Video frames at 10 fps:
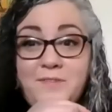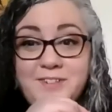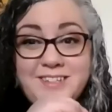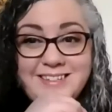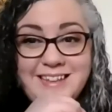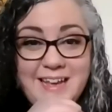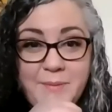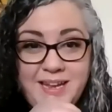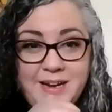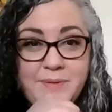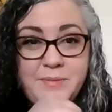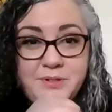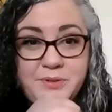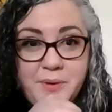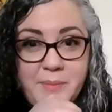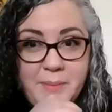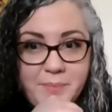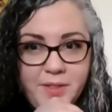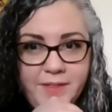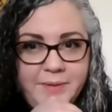to say I may not be able to
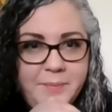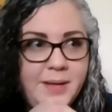remember them?